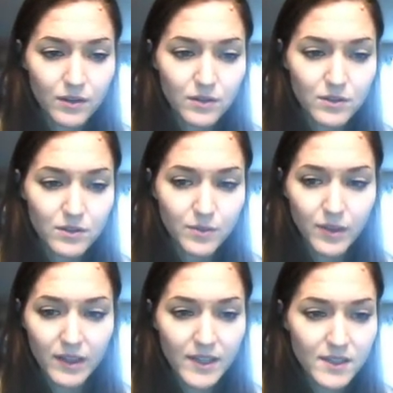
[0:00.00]
To
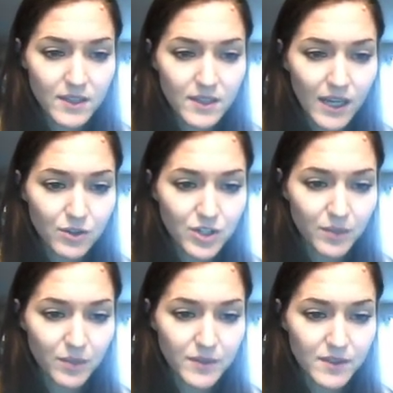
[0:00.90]
police the
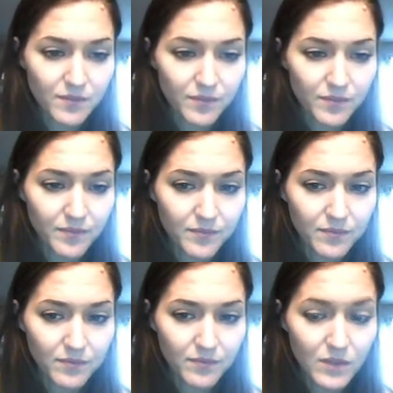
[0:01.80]
townships,
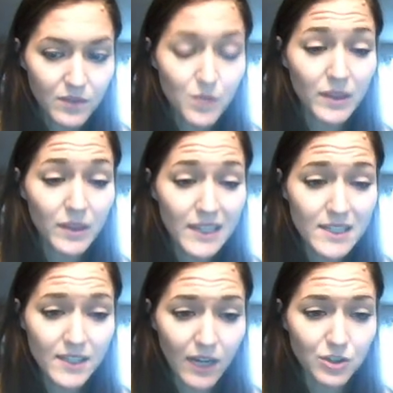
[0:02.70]

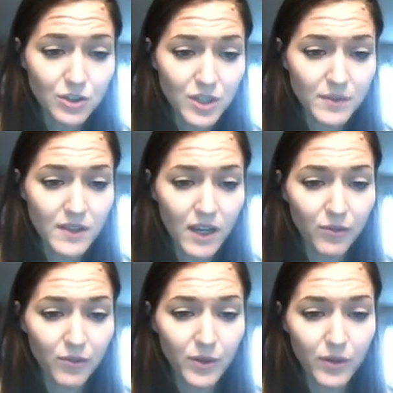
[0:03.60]
the
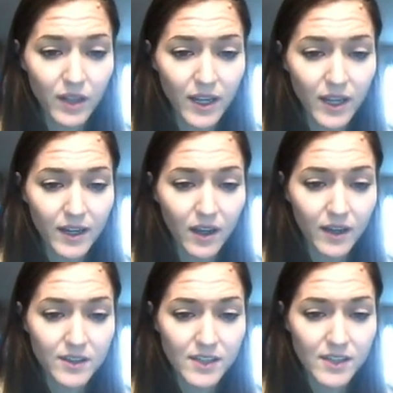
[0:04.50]
government relied on
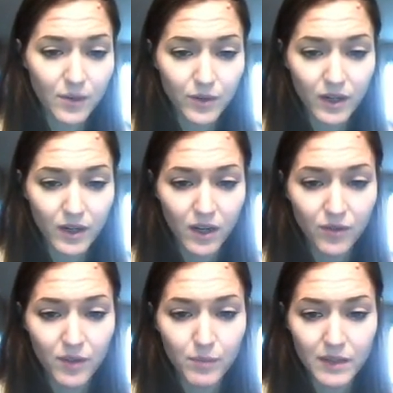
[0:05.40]
its network of
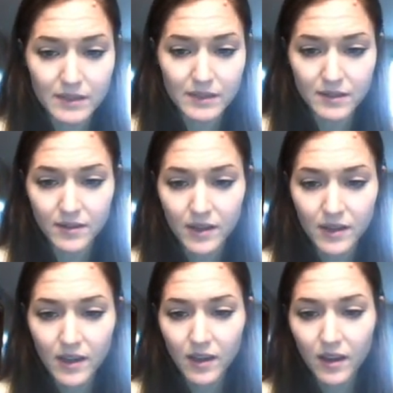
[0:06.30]
imps.
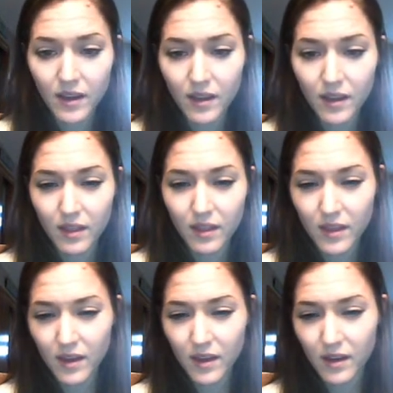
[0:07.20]

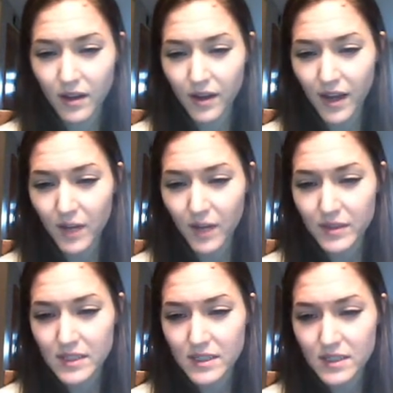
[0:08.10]
the
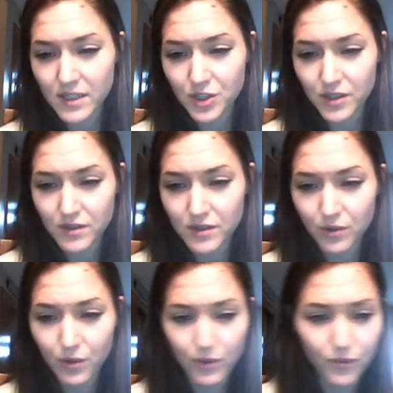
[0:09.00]
anonymous snitches
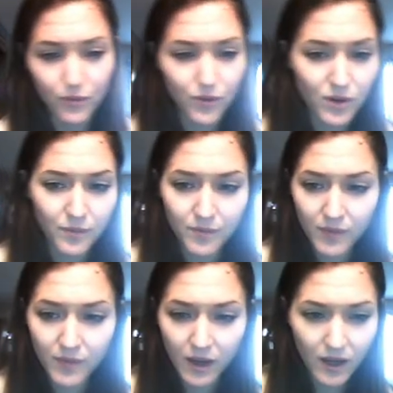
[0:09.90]
who'd inform
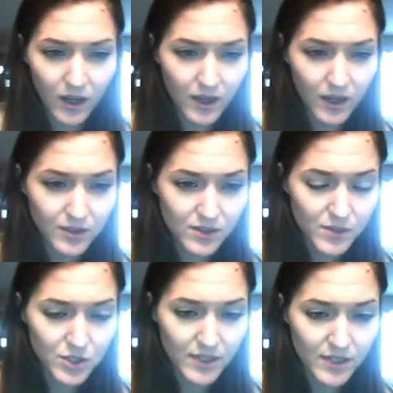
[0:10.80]
on
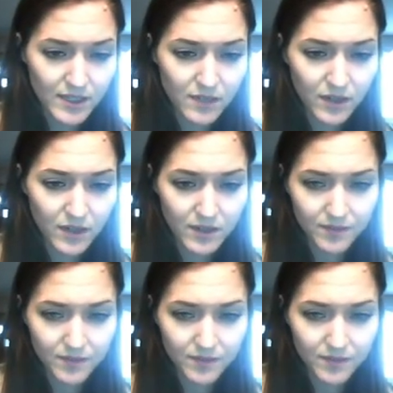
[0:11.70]
suspicious activities.